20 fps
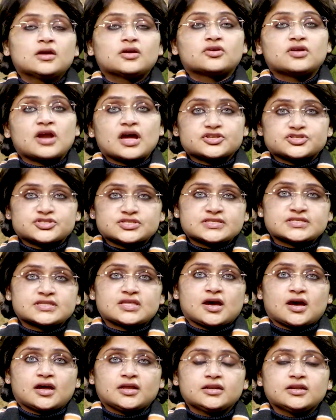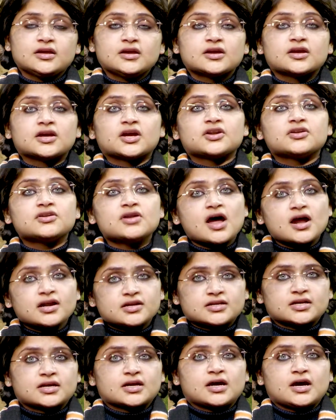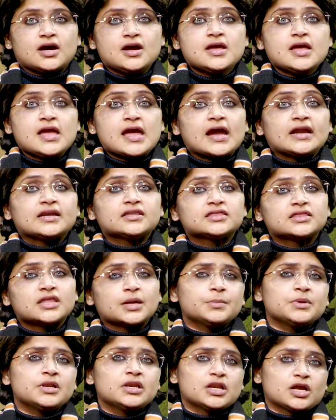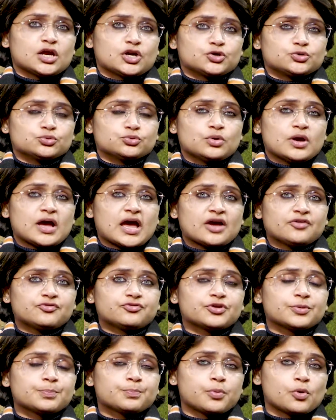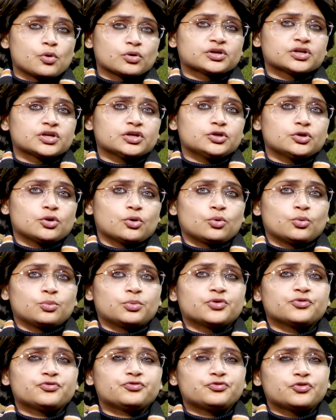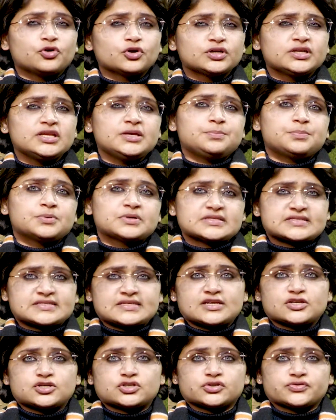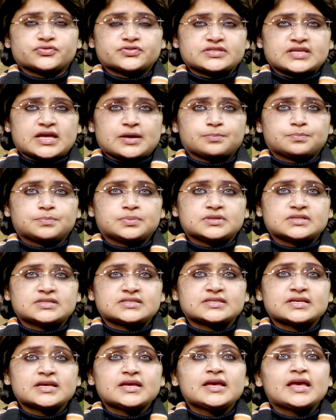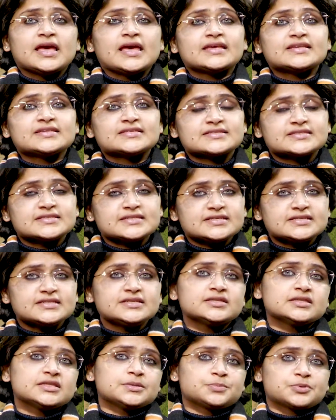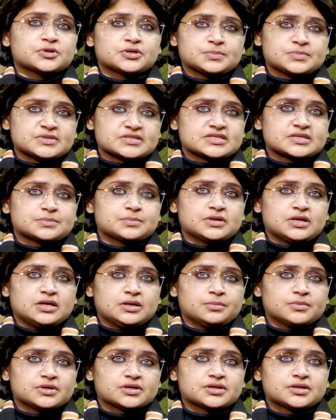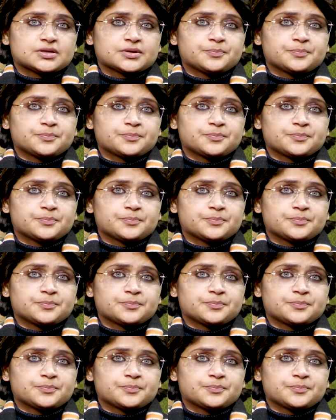Rajasthan, Karnataka, and Tamil Nadu have reported over 40% of samples exceeding the permissible limit,